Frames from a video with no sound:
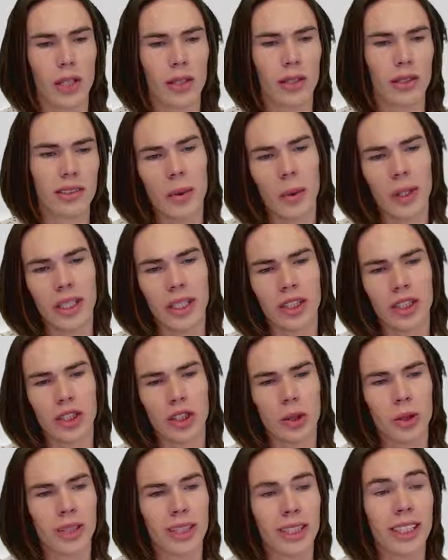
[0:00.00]
don't. We can
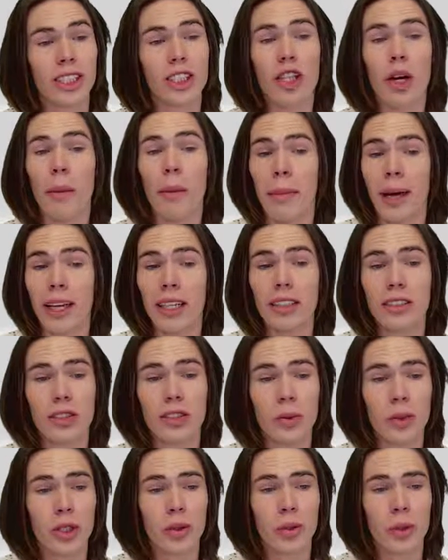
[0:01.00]
choose the domain
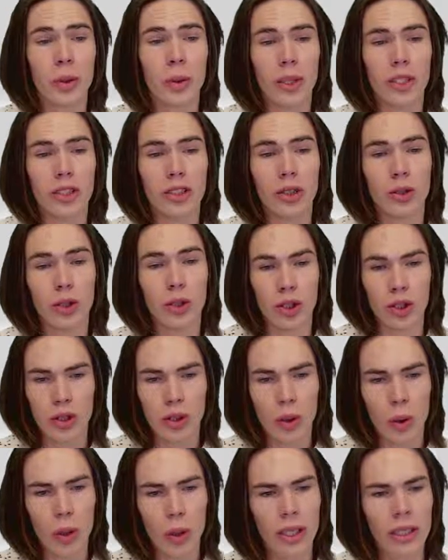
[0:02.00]
to which we want to
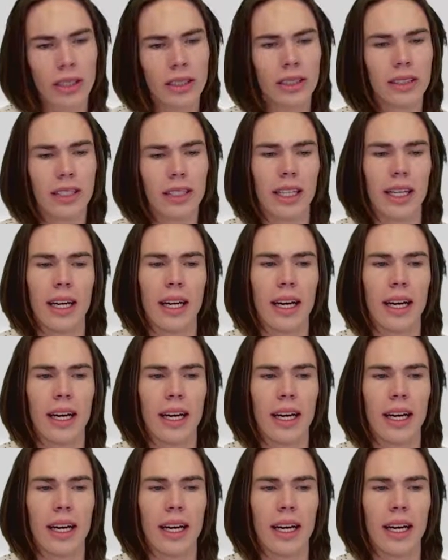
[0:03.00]
install it.